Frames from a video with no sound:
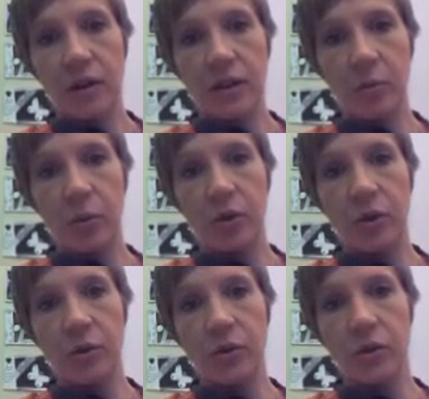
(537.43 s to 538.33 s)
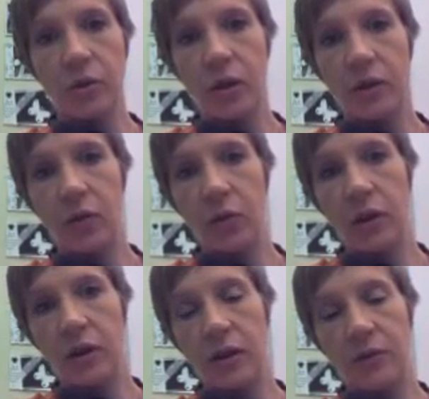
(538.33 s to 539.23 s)
very simple to use. If
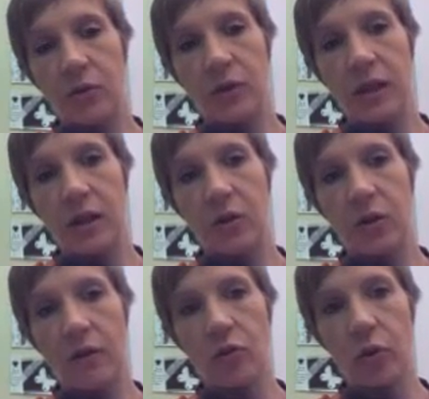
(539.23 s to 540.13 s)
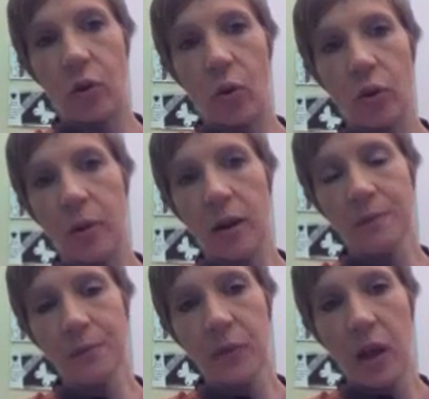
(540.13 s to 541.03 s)
you see here, you have a record
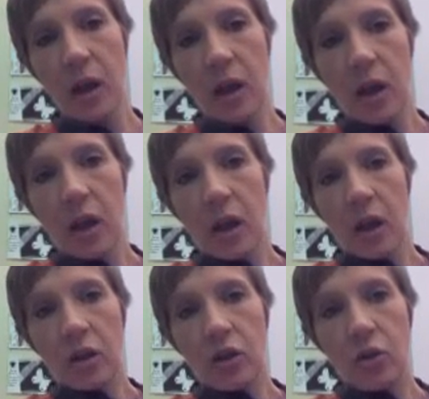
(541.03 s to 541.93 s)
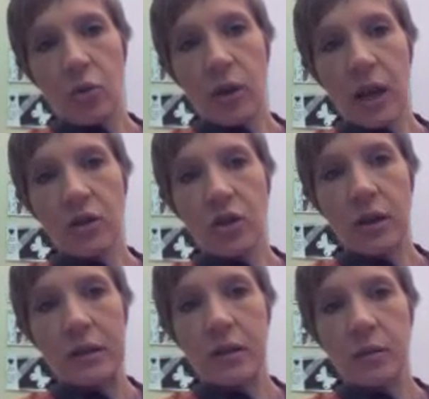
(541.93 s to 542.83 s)
button. You can
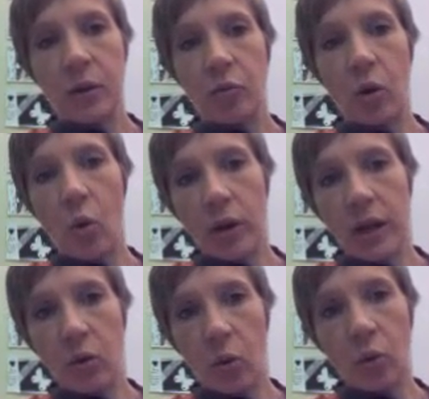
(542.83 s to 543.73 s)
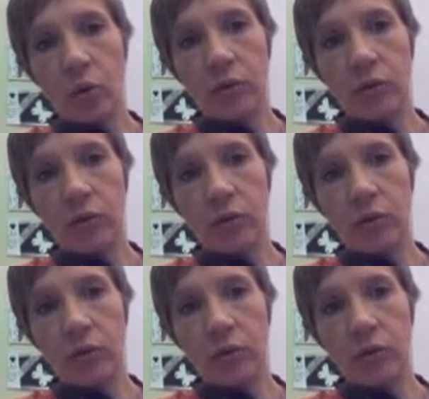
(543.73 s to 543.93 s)
just be recording your